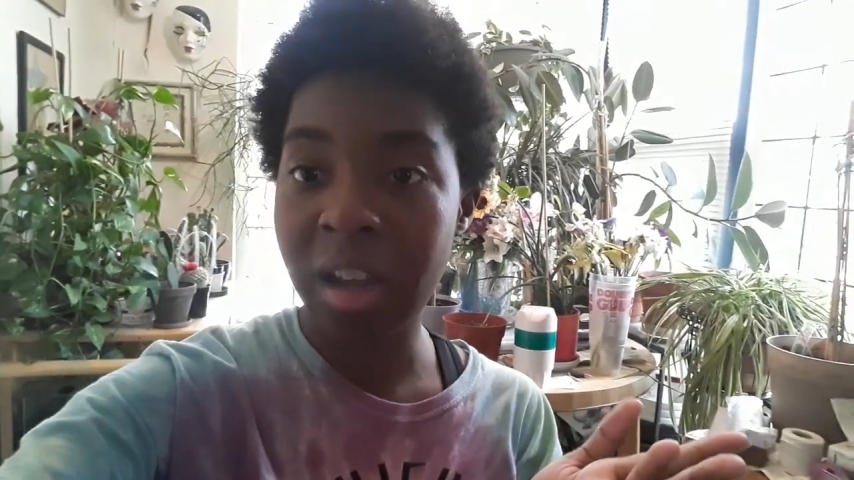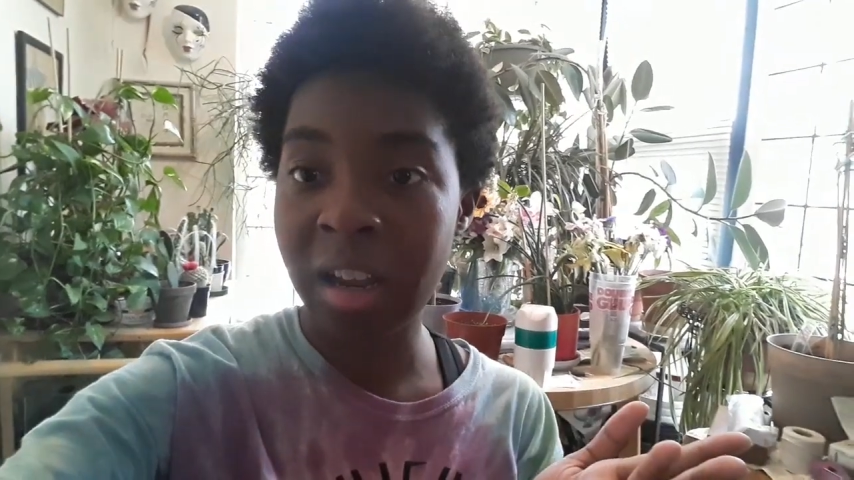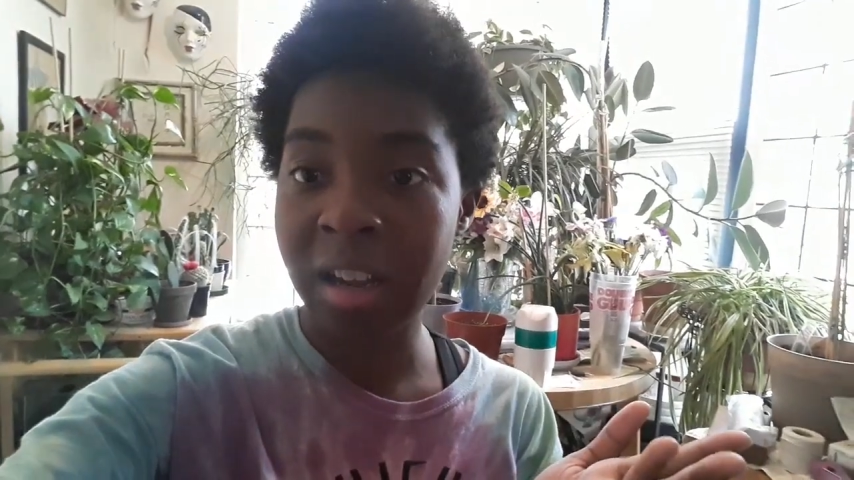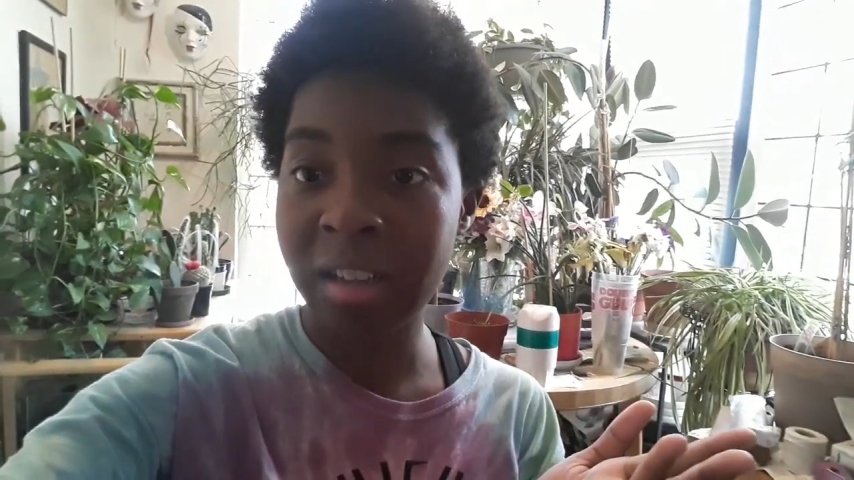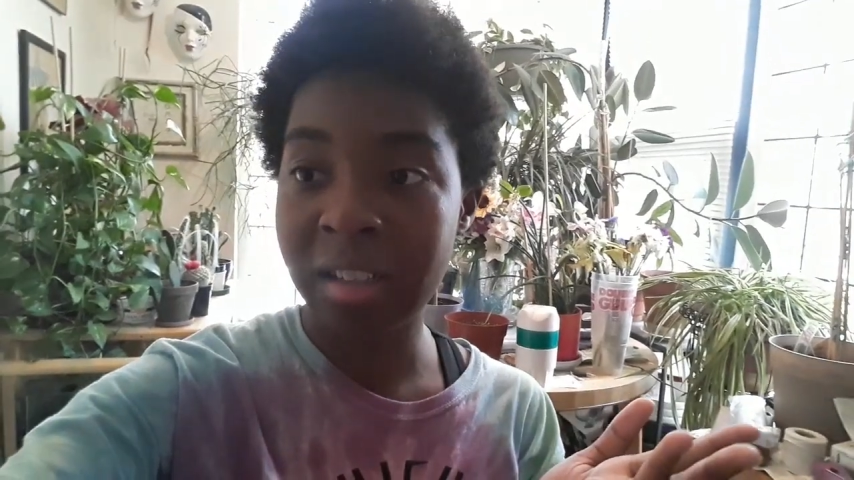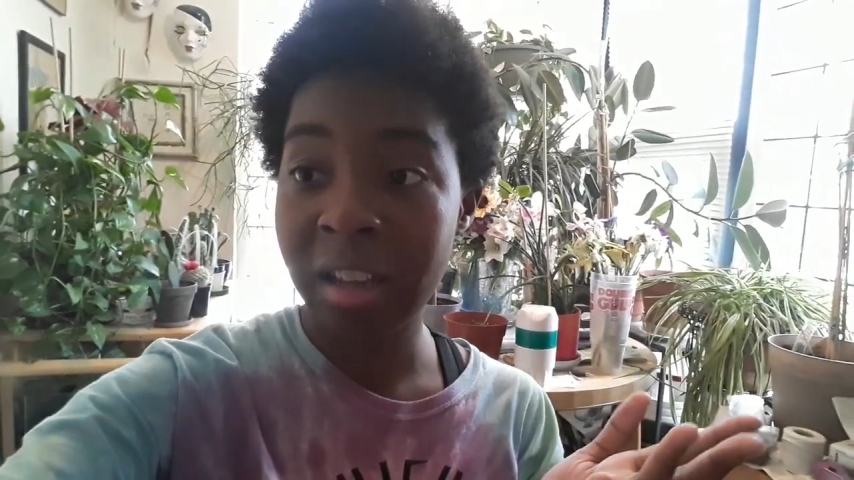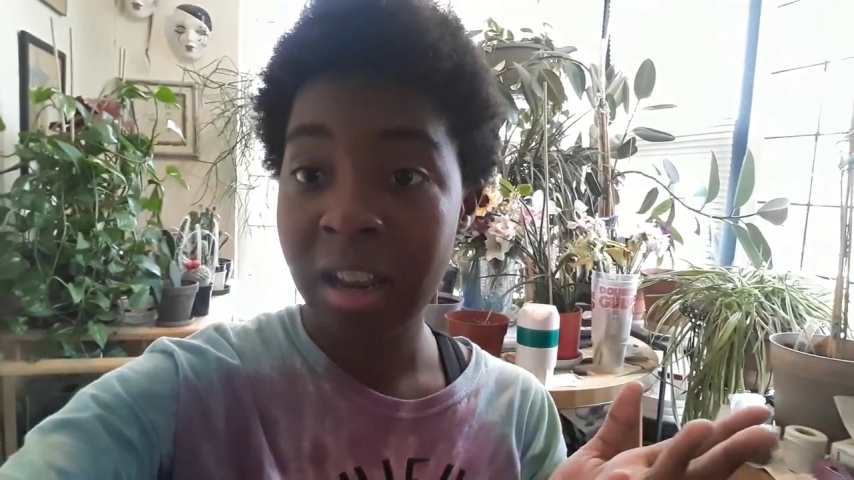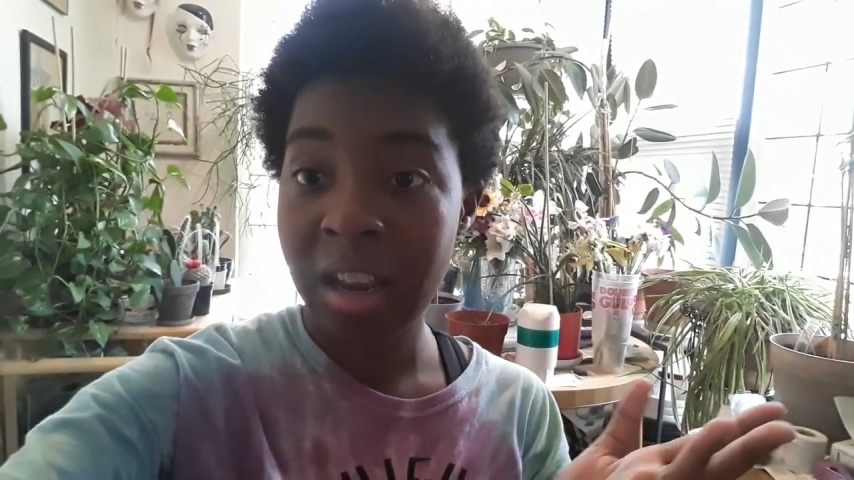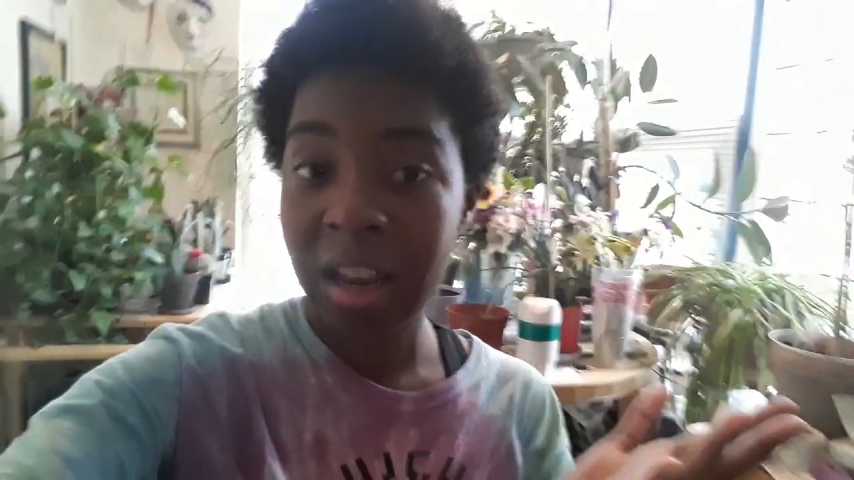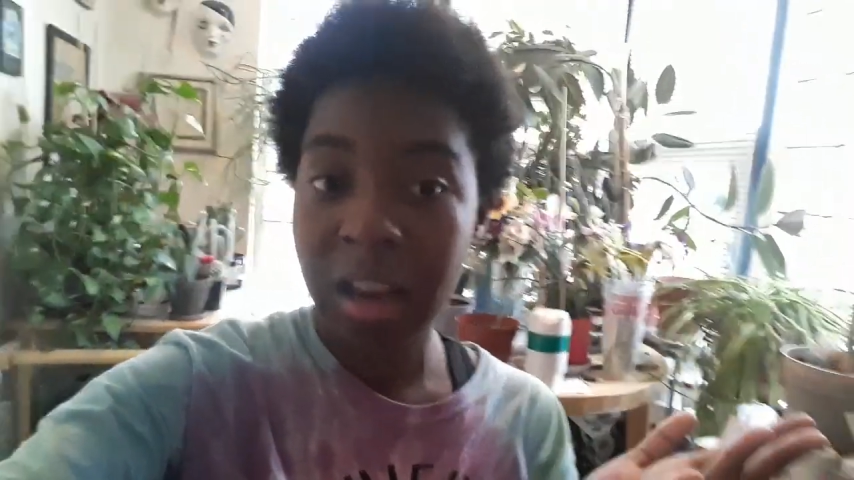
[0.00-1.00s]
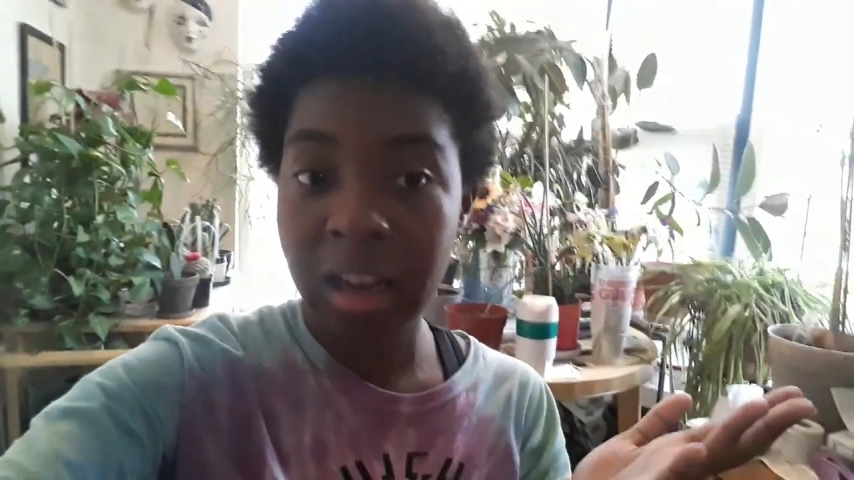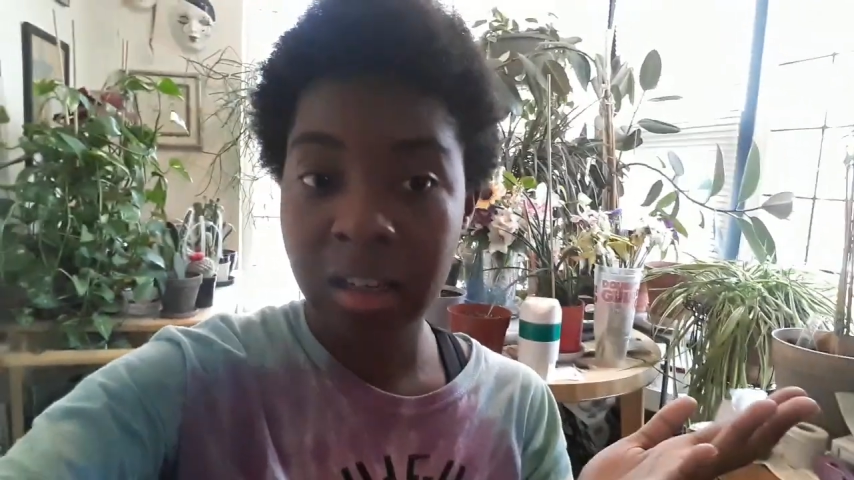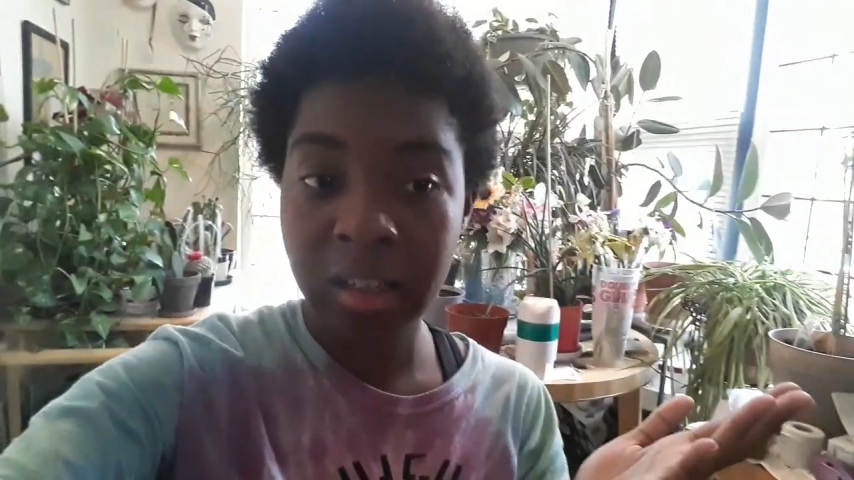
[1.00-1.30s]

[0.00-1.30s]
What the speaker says: And it